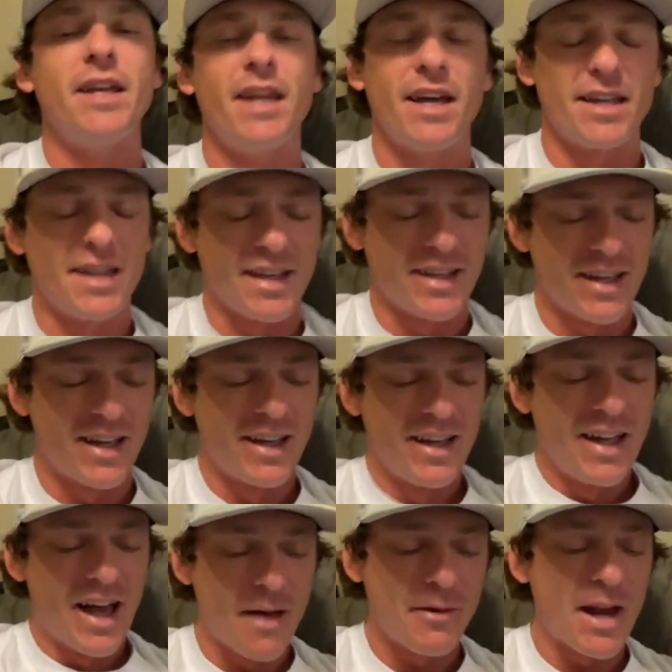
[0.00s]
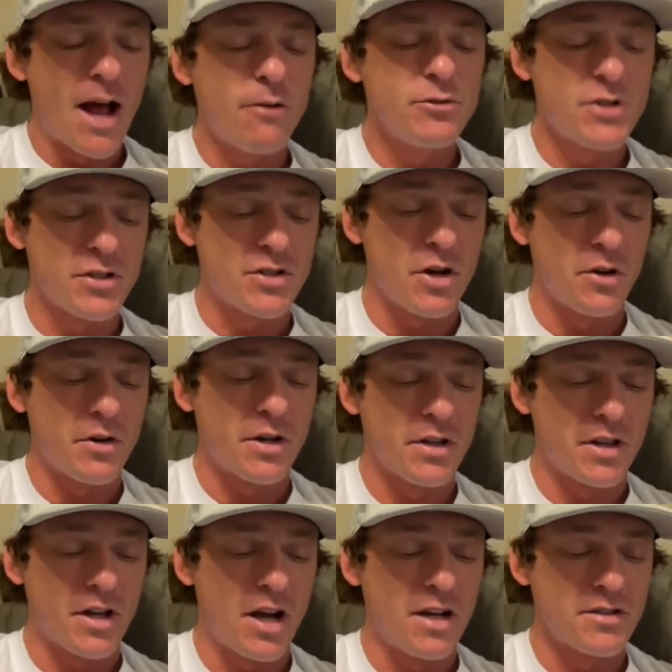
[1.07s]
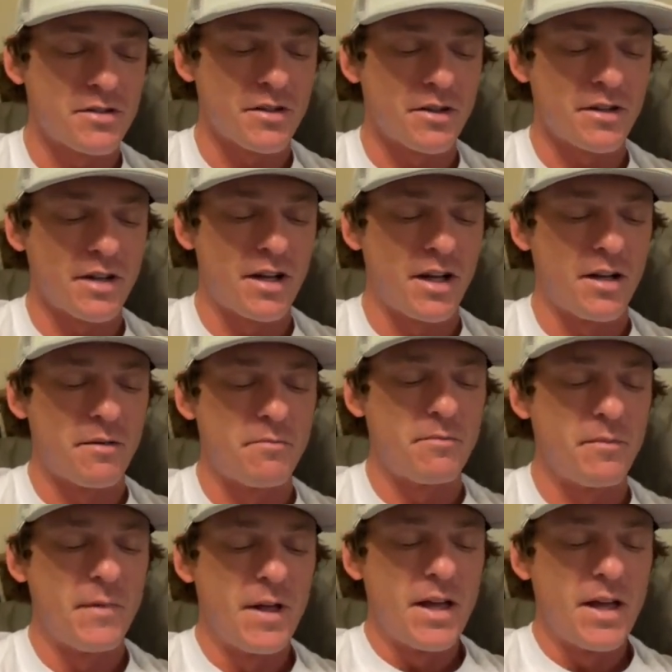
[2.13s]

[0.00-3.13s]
yeah yeah yeah i mean i was just going to the concert um